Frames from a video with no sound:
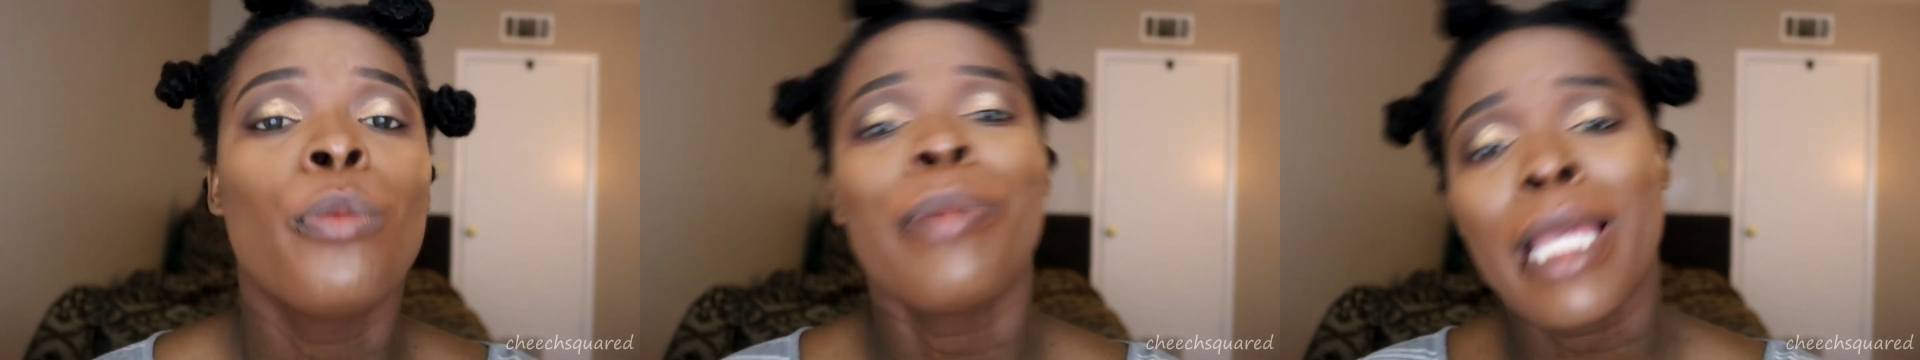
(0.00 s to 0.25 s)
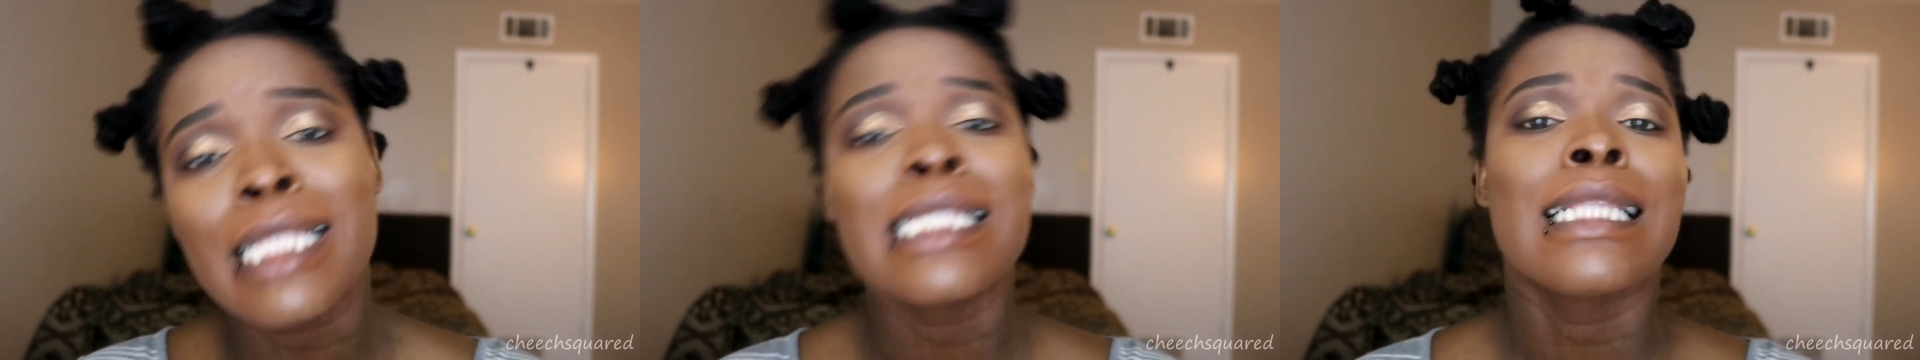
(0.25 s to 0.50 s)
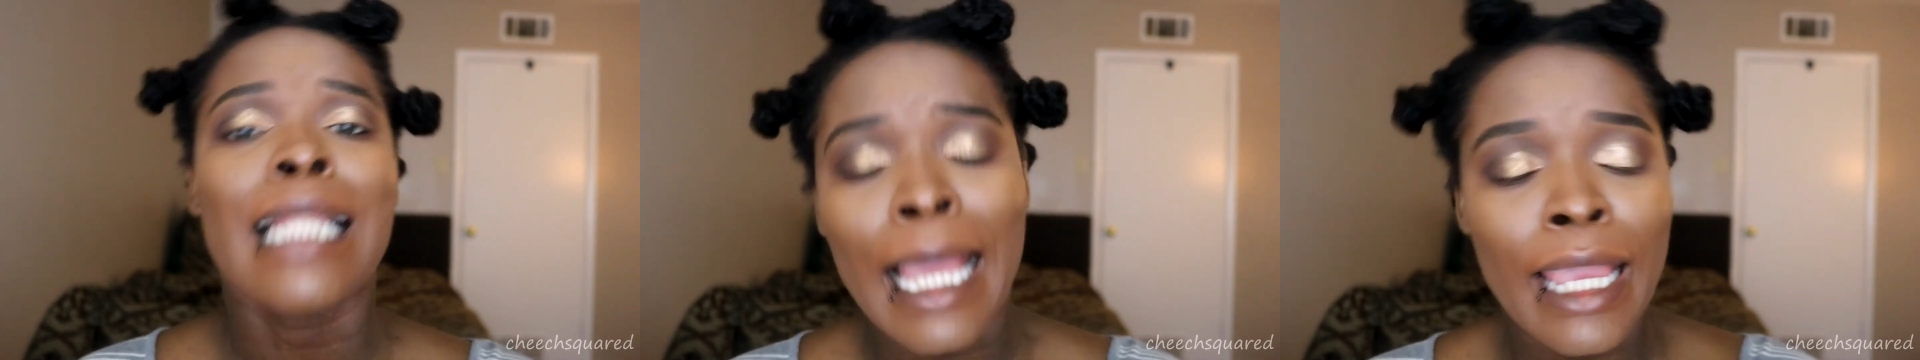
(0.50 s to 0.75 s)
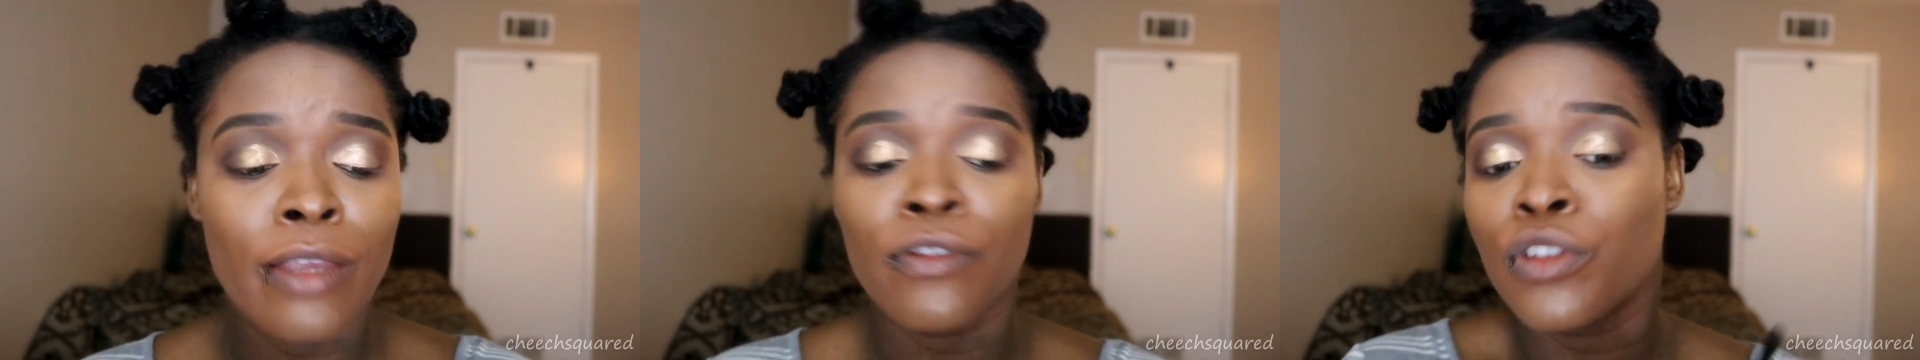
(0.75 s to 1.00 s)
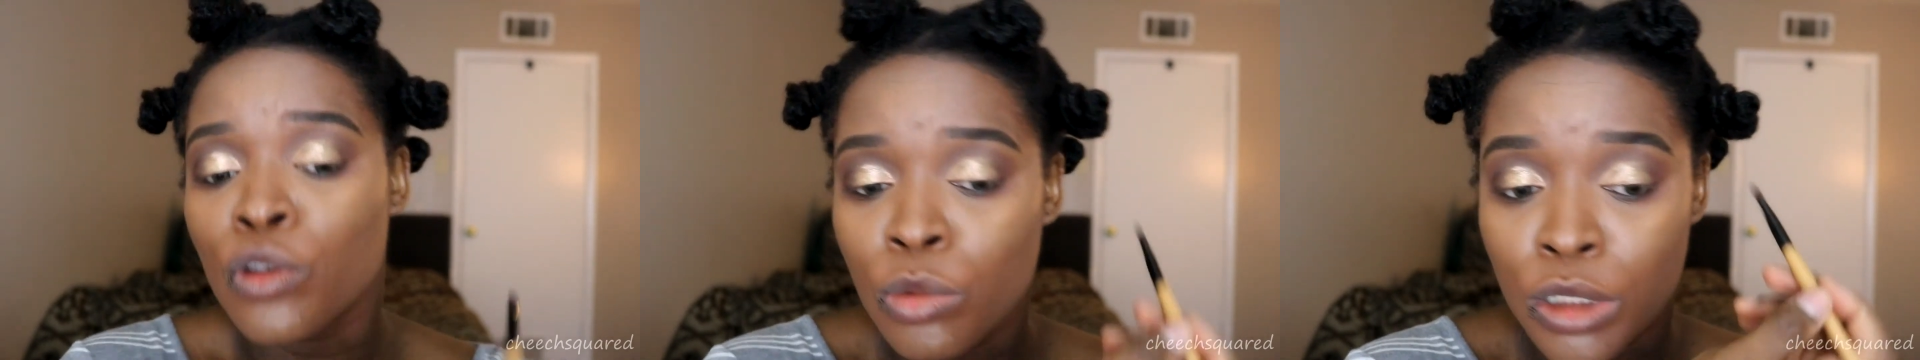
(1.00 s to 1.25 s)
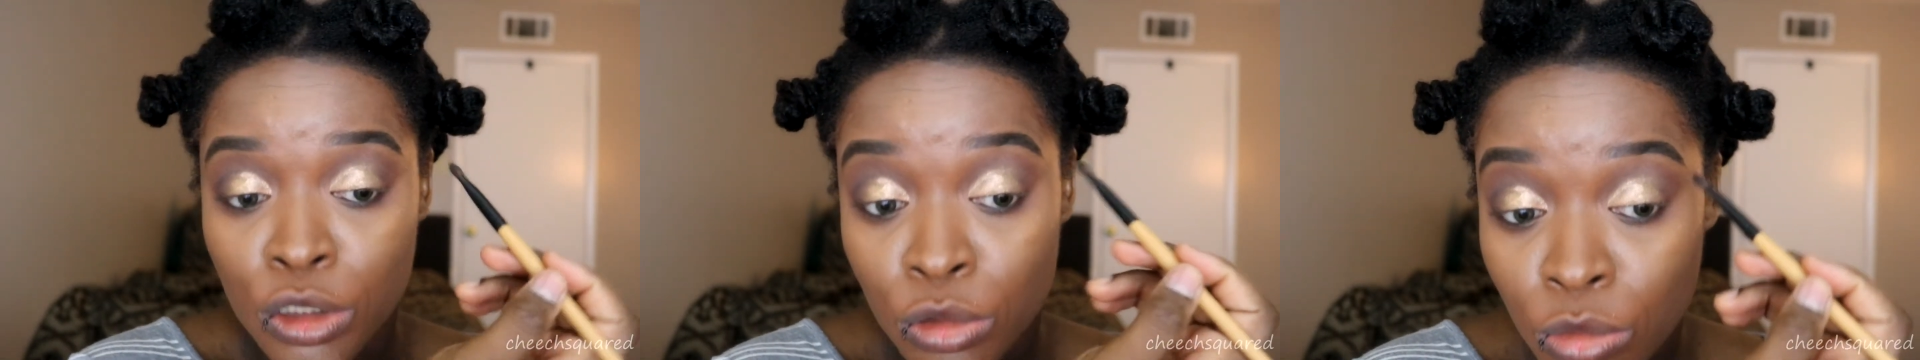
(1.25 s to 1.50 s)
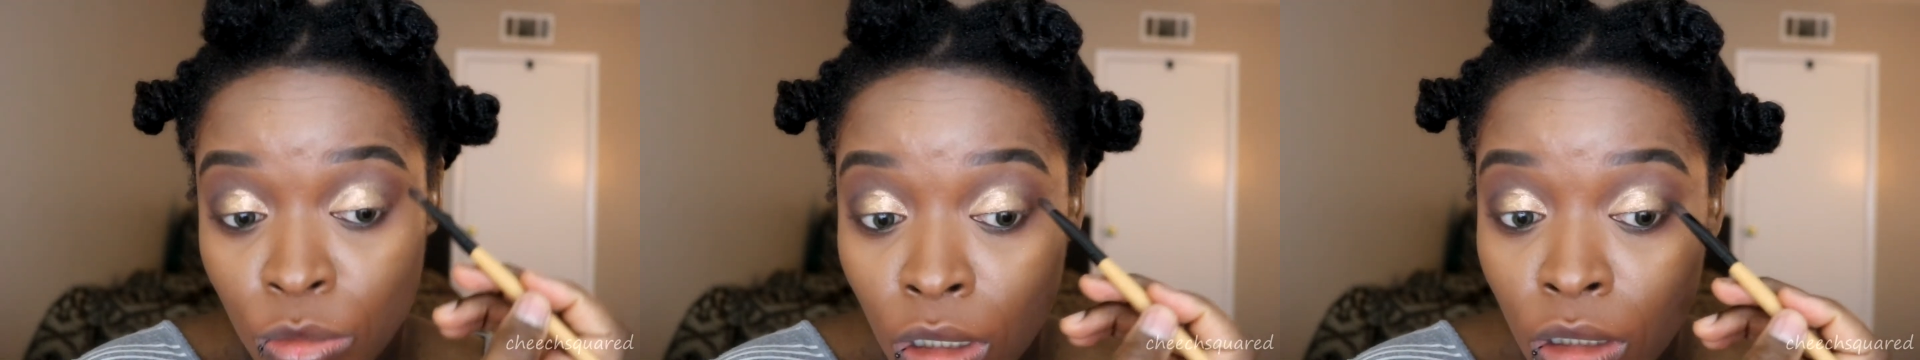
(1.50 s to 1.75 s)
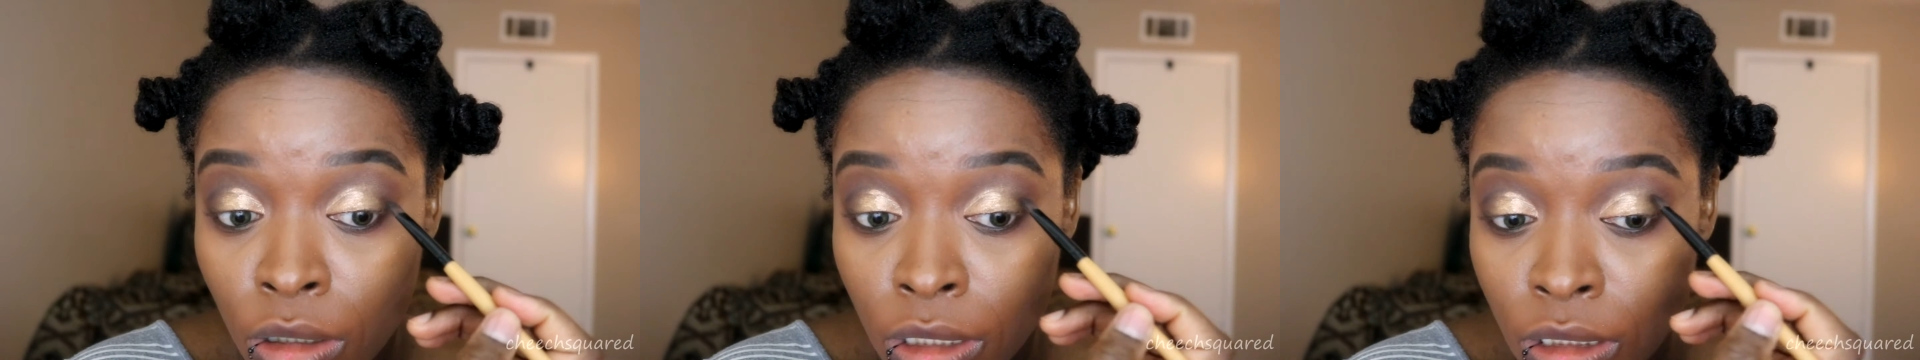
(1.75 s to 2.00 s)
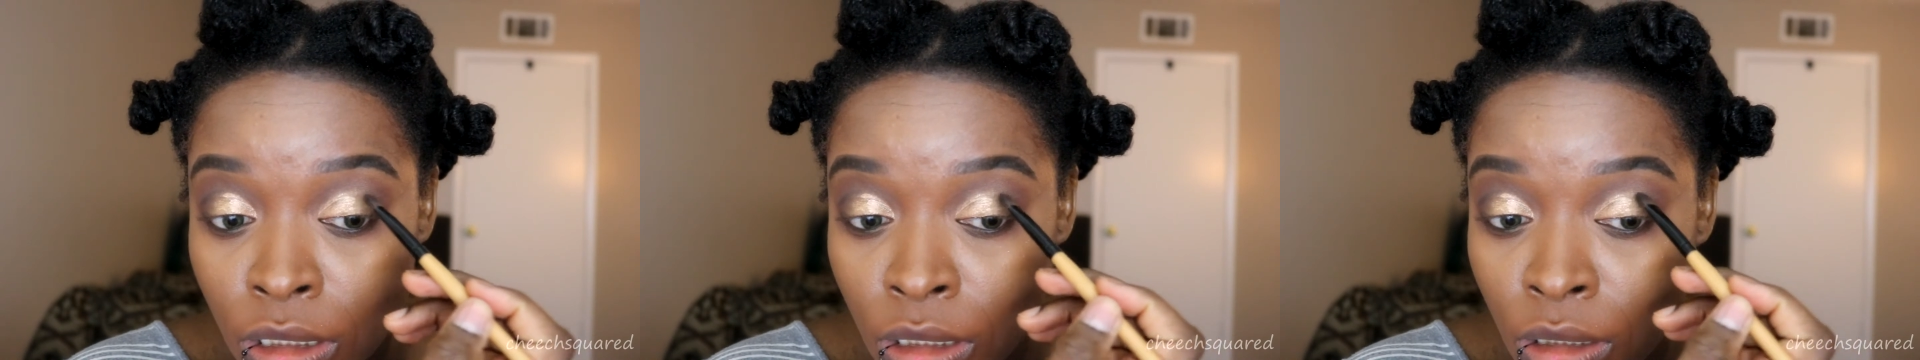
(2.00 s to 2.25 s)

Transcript: best life. Do what you want.